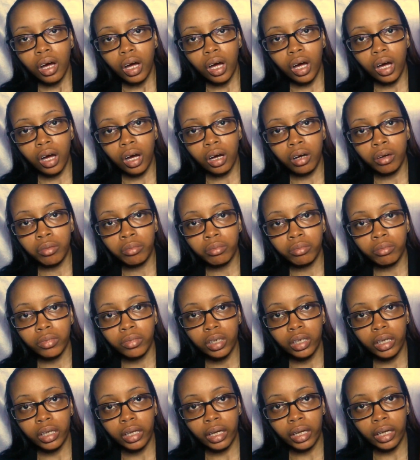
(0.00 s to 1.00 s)

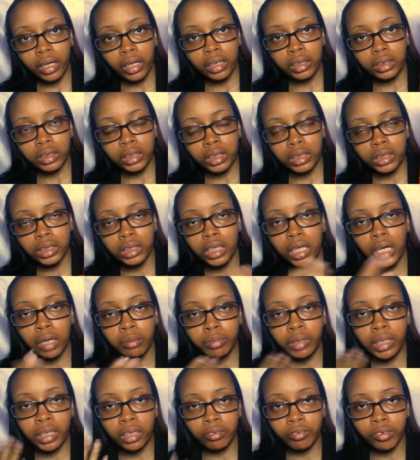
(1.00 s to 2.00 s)
And it's the
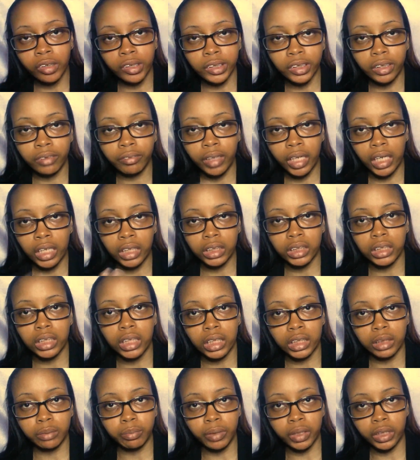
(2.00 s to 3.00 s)
updated version of the
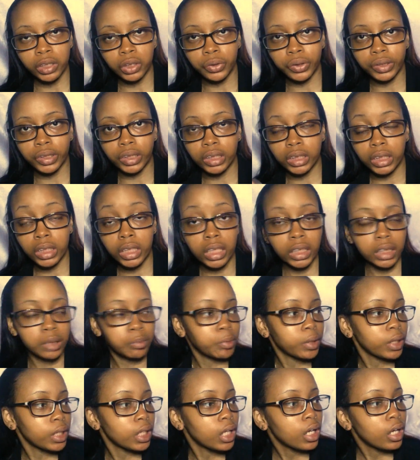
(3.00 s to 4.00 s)
HCSB, so it's a
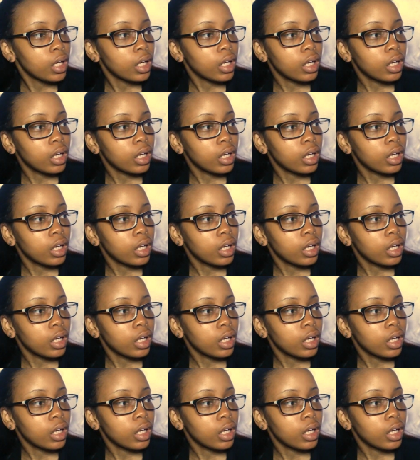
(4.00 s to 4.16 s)
CSB.